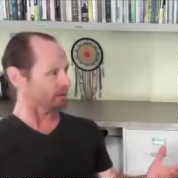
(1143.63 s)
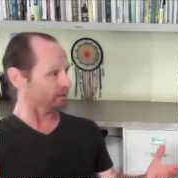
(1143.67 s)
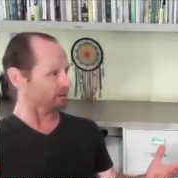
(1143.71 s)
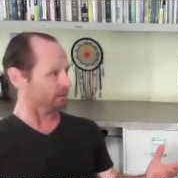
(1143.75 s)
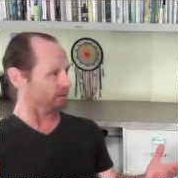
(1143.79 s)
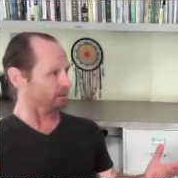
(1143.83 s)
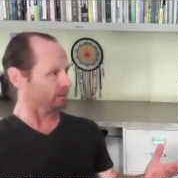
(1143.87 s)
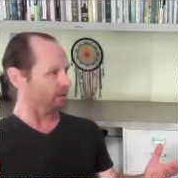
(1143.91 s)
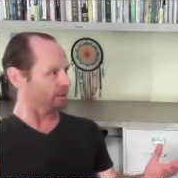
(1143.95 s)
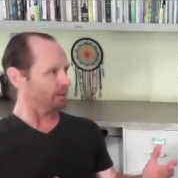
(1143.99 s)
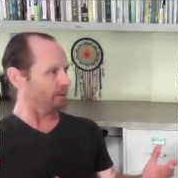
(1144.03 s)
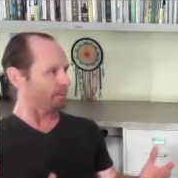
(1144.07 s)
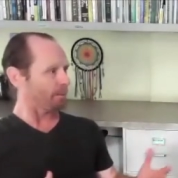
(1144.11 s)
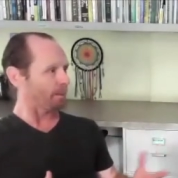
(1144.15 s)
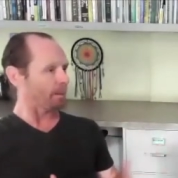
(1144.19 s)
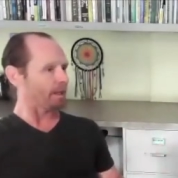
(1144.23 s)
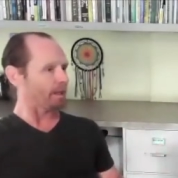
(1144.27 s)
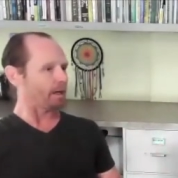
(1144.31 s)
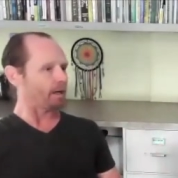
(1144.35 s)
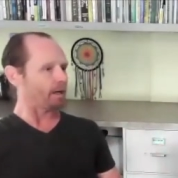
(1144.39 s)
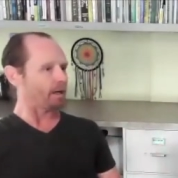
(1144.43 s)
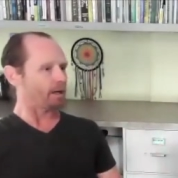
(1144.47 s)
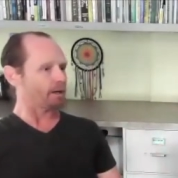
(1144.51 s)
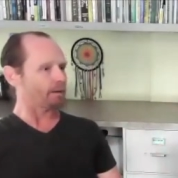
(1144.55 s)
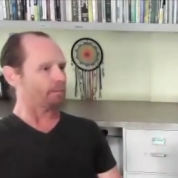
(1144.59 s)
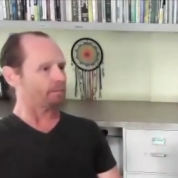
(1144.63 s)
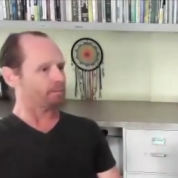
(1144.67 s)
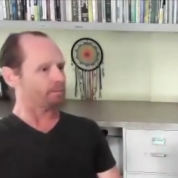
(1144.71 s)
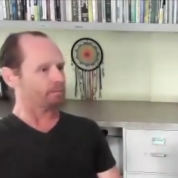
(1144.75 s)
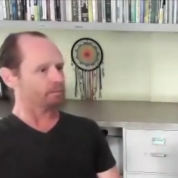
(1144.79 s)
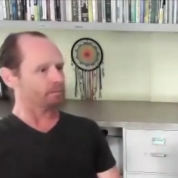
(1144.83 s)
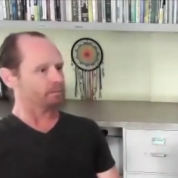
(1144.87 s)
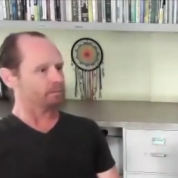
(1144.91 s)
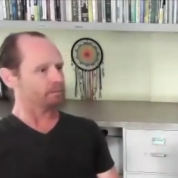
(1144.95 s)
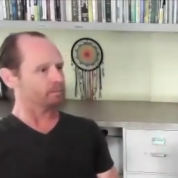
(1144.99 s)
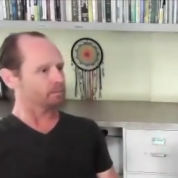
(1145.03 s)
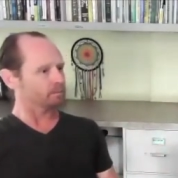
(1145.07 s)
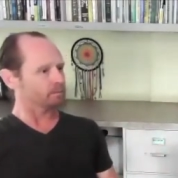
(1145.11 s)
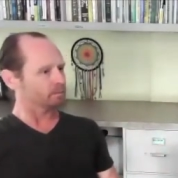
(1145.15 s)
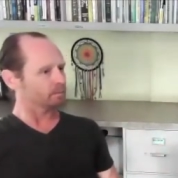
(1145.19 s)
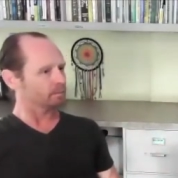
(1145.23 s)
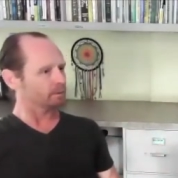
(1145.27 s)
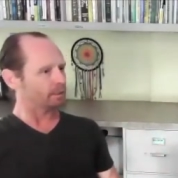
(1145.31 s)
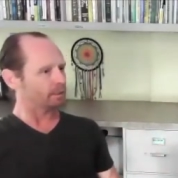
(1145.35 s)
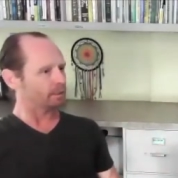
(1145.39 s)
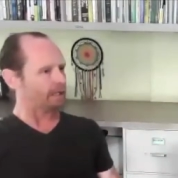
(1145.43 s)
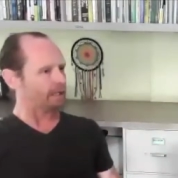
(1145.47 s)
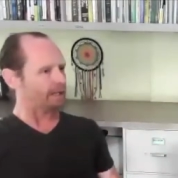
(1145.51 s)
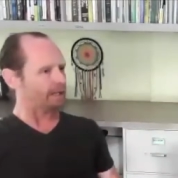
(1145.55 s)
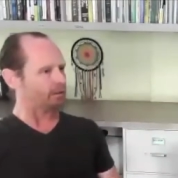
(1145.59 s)
Mm-hmm.
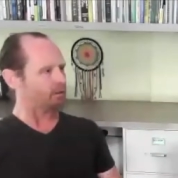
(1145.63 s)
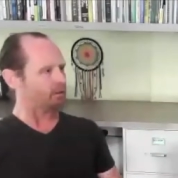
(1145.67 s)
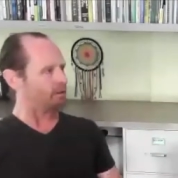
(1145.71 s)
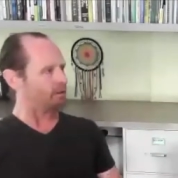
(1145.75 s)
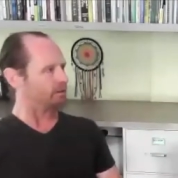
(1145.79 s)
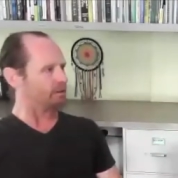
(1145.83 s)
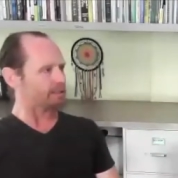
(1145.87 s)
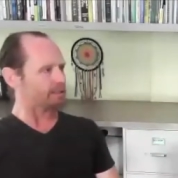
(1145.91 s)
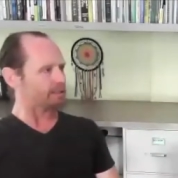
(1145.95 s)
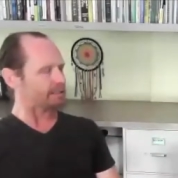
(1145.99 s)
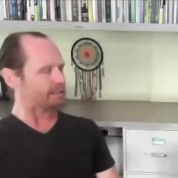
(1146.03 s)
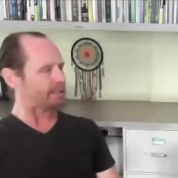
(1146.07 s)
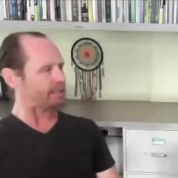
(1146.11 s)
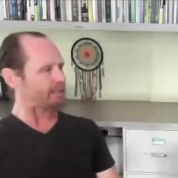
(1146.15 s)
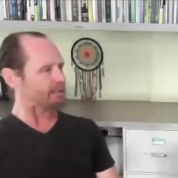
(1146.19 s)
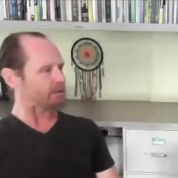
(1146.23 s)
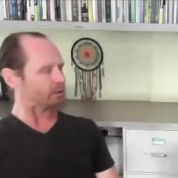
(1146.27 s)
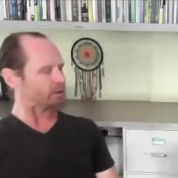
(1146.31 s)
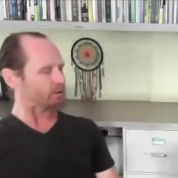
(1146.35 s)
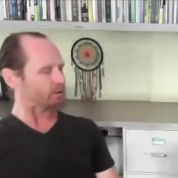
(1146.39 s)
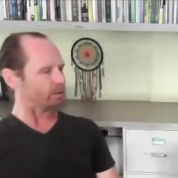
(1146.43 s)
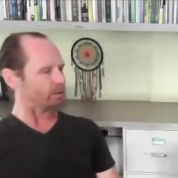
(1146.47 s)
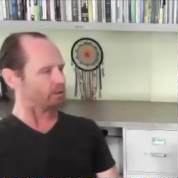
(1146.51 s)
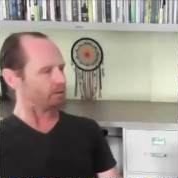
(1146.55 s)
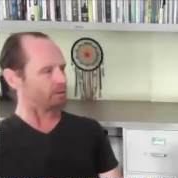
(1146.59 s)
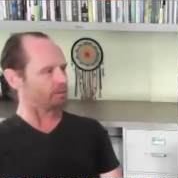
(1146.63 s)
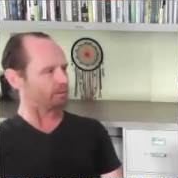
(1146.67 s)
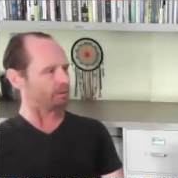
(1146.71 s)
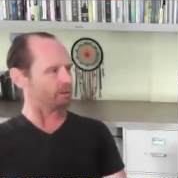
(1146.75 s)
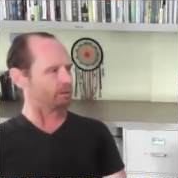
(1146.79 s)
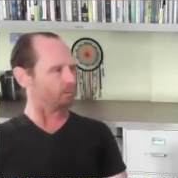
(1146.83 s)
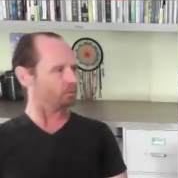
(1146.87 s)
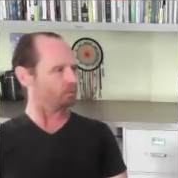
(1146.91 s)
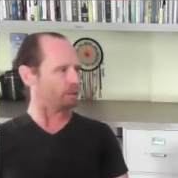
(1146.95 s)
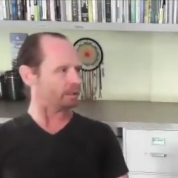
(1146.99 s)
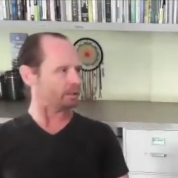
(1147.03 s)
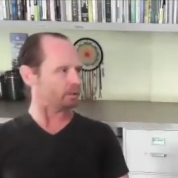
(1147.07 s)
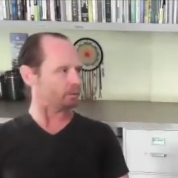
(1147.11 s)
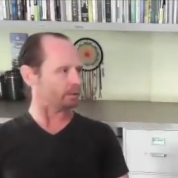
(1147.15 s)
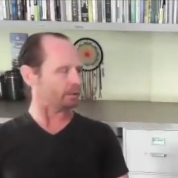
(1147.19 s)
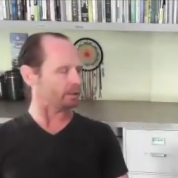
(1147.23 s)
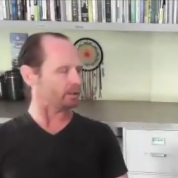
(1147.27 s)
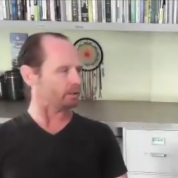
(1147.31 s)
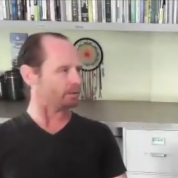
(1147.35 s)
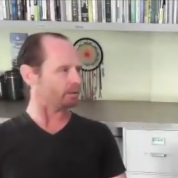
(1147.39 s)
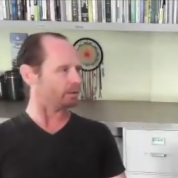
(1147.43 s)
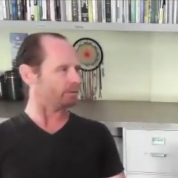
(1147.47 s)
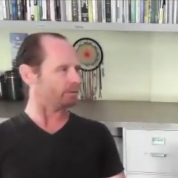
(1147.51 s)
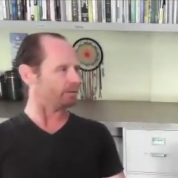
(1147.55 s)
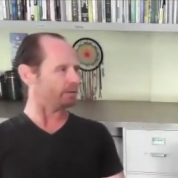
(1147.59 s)
How long does it take to grow them, and when do we know
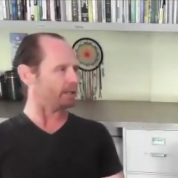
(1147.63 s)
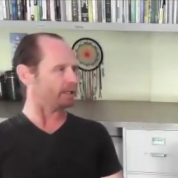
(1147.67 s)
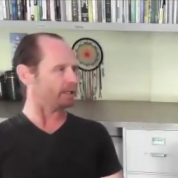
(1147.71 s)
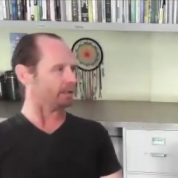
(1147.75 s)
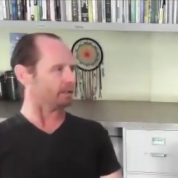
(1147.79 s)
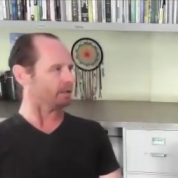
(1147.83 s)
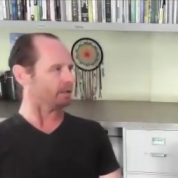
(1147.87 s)
they're ready?